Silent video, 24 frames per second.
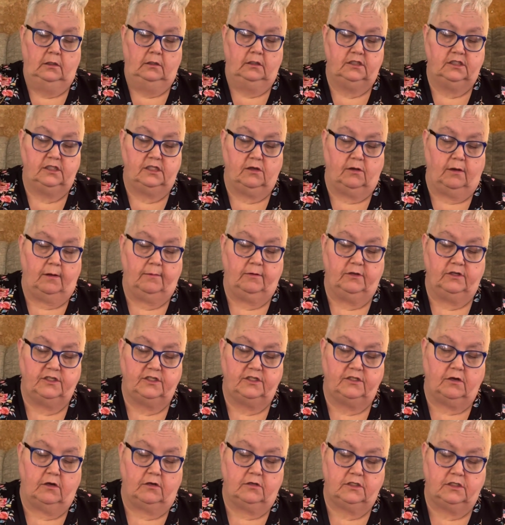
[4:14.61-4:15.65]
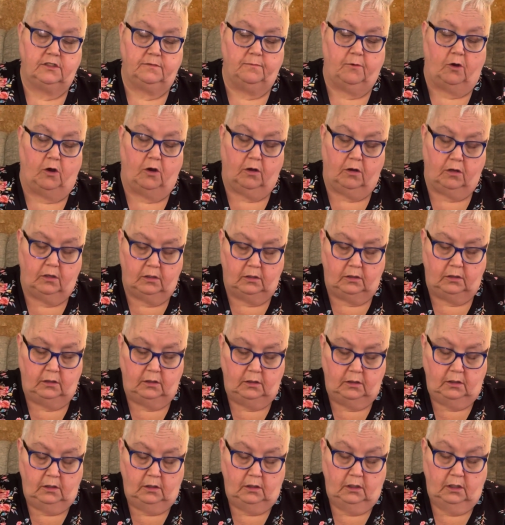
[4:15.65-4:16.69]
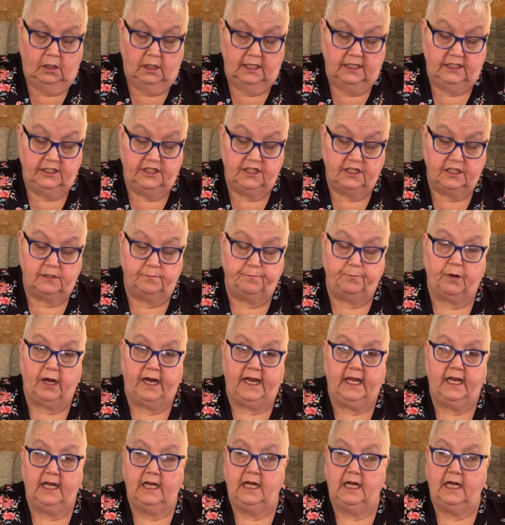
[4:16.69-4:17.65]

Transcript: So I'm going to start small and just break it